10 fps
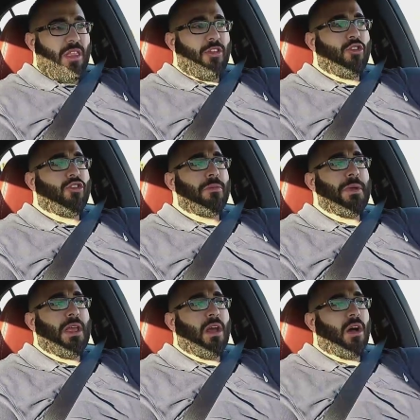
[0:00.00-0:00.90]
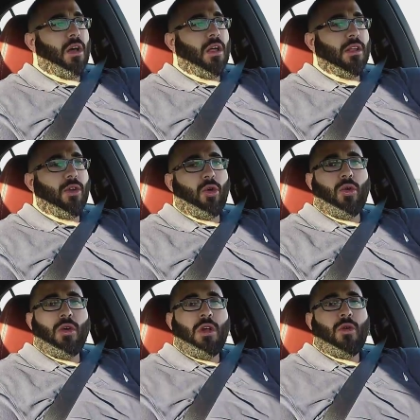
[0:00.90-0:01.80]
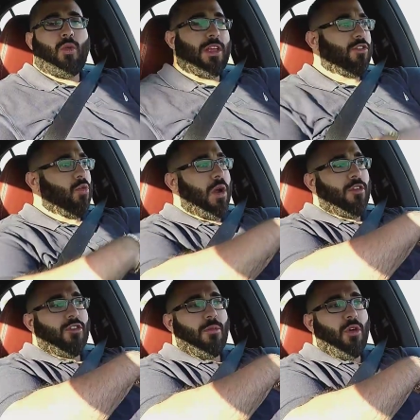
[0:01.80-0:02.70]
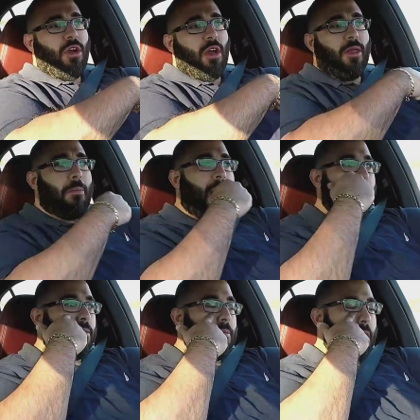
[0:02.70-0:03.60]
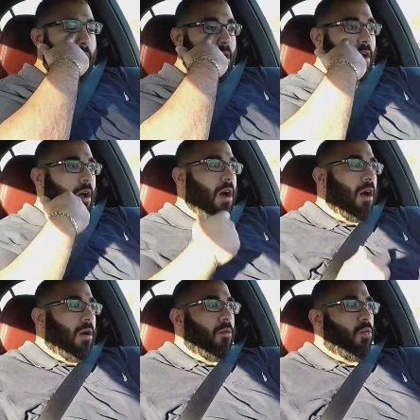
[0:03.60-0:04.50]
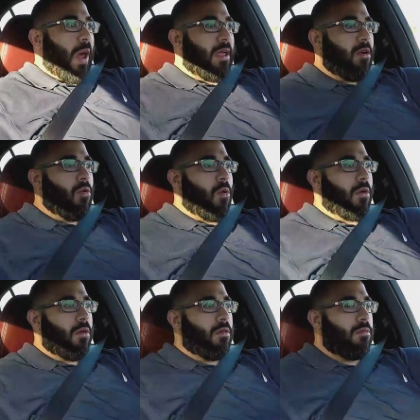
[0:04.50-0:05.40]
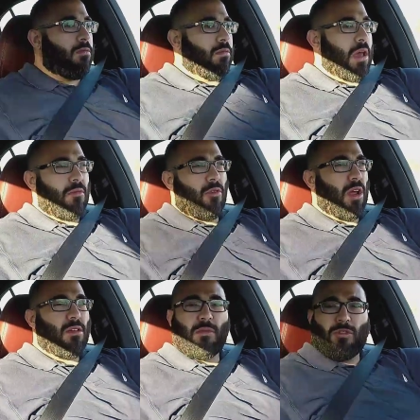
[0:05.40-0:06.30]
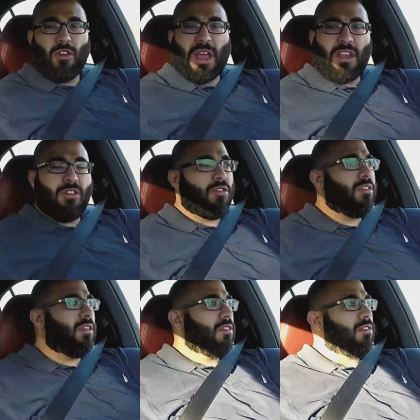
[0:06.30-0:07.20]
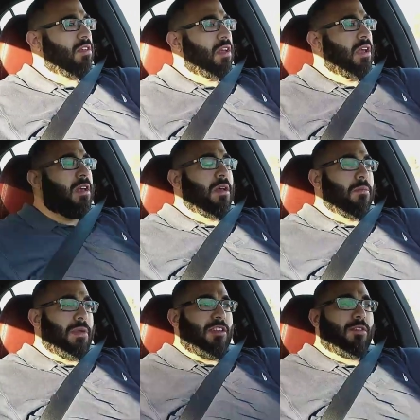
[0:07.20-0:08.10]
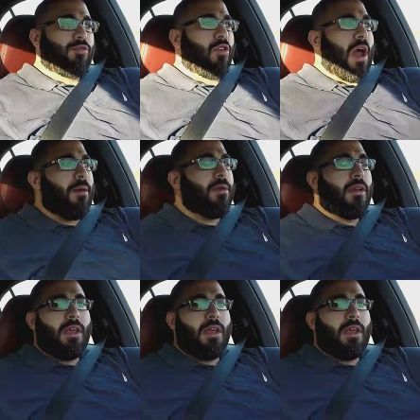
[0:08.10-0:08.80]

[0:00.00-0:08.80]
there should be a little red square somewhere here on the bottom right corner. Yeah, right. I'm still getting used to this. Please subscribe.